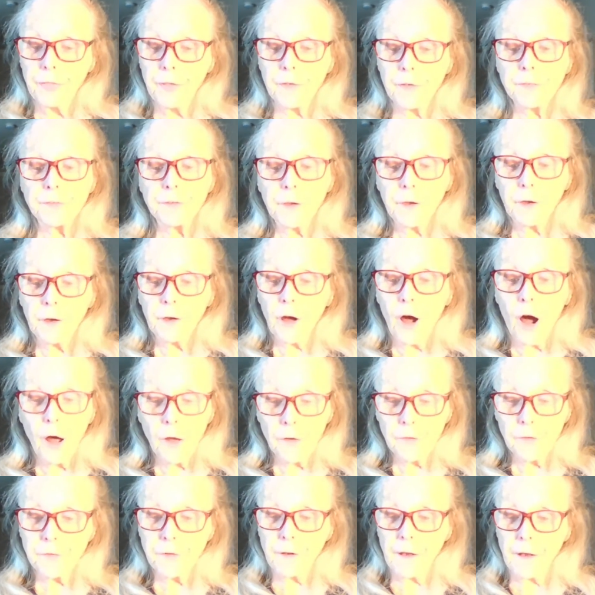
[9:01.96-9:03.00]
This
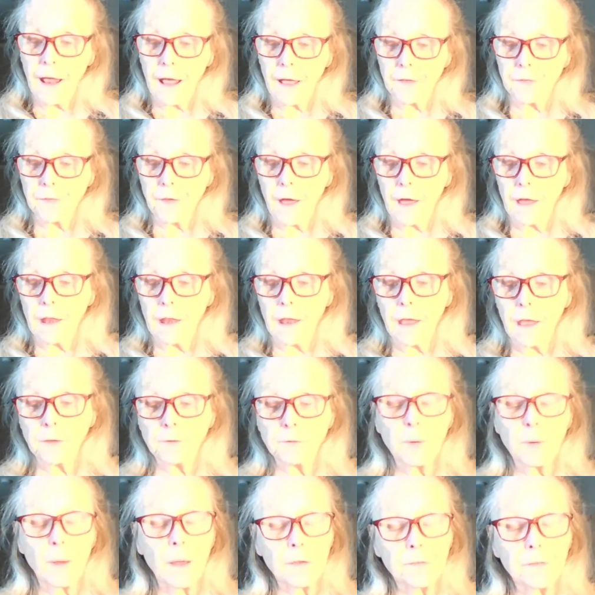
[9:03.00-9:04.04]
constant
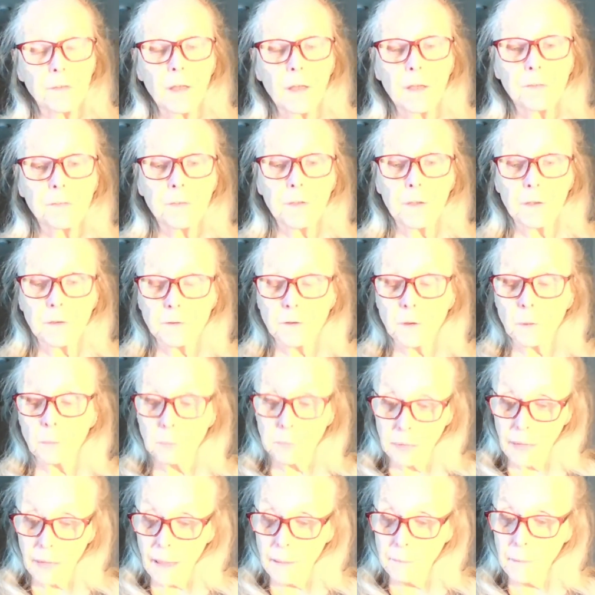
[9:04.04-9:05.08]
anxiety translates into
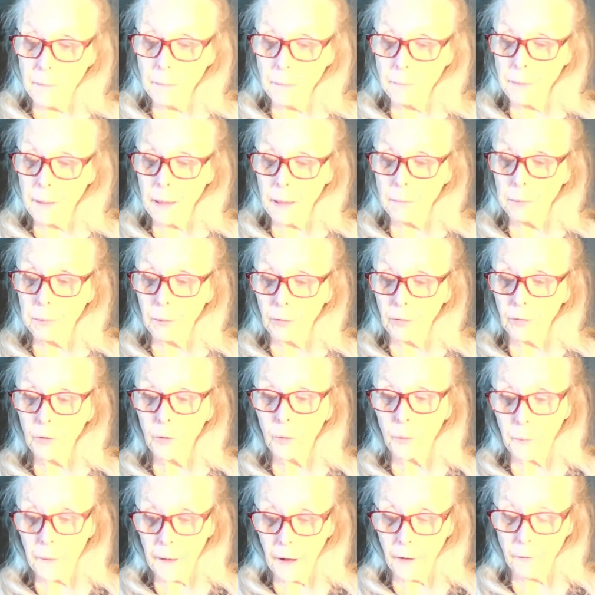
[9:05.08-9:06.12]
blaming people
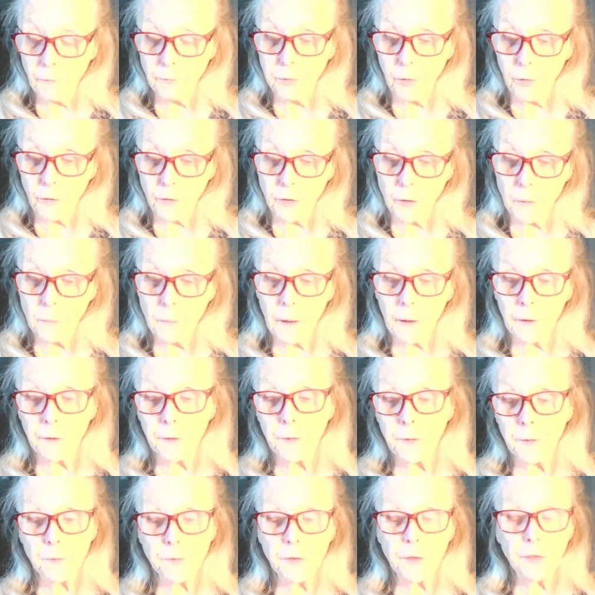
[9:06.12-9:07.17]
who care for them,
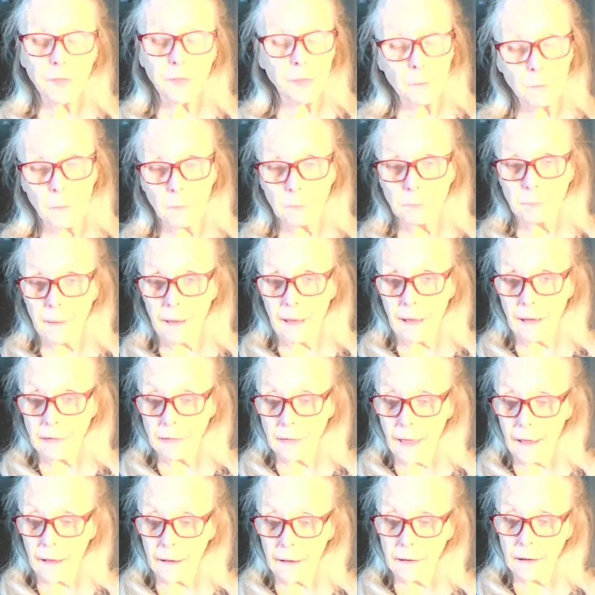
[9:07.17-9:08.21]
accusing them of
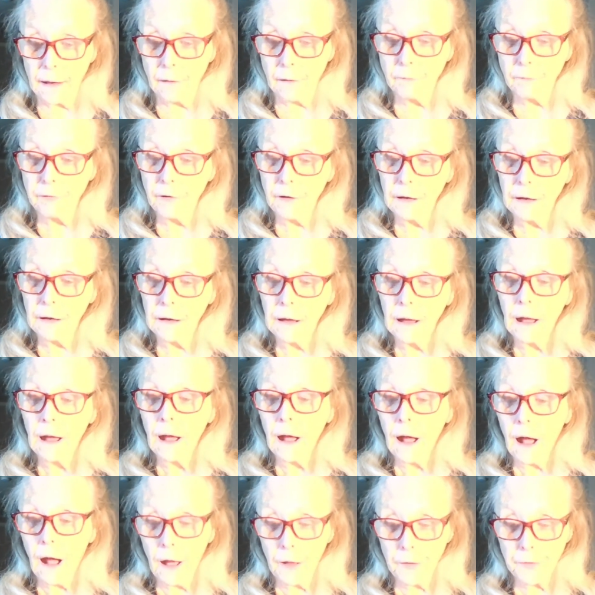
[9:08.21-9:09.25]
being negative,
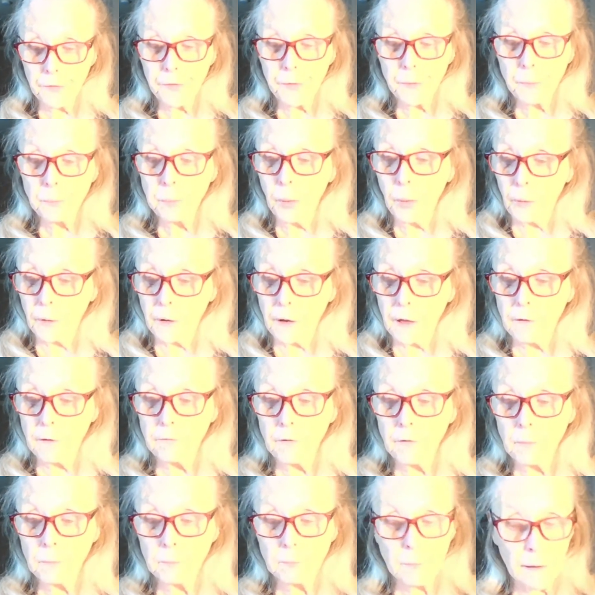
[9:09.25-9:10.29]

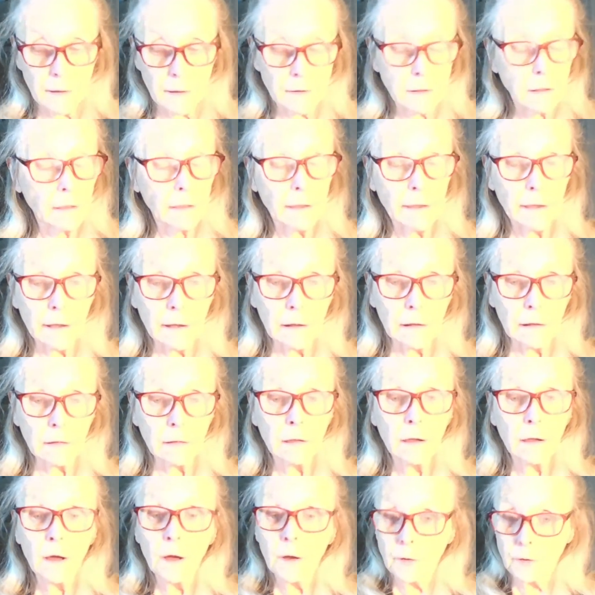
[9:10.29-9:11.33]
unsupportive, mentally
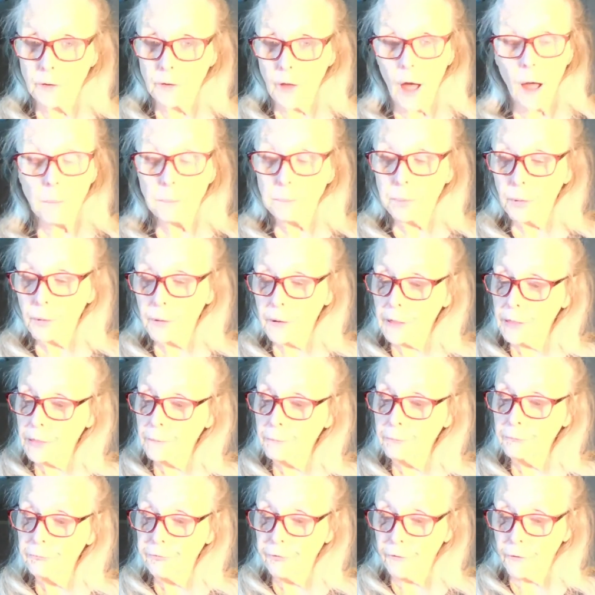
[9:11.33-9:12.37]
ill, not
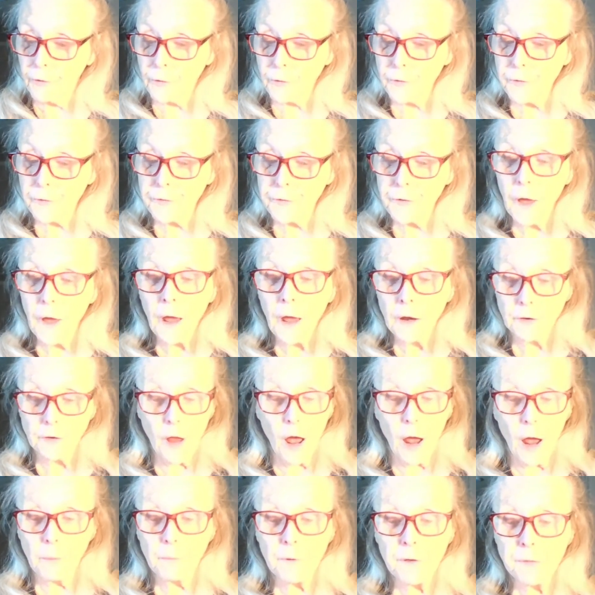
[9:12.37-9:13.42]
putting them first,
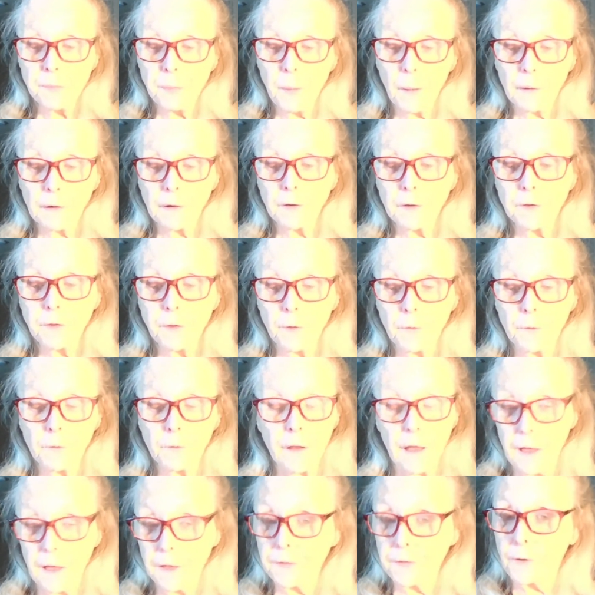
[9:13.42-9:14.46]
not responding to
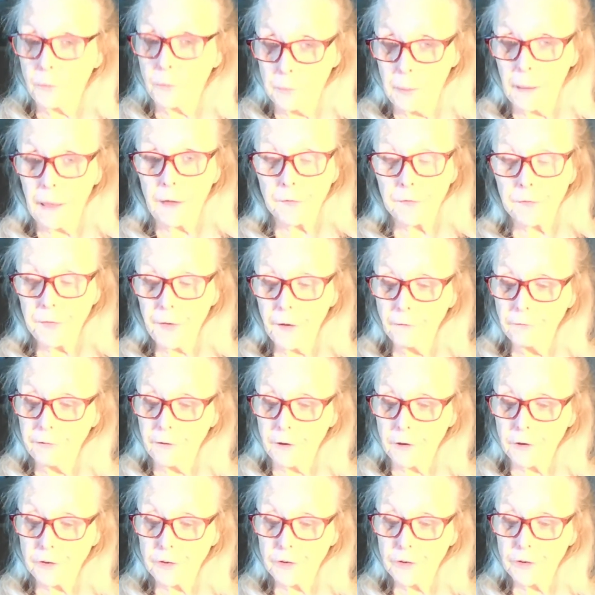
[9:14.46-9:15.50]
their needs, or being
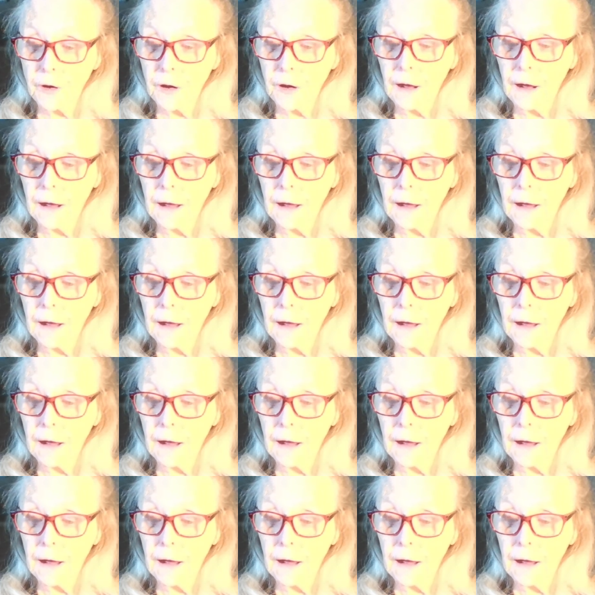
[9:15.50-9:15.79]
selfish.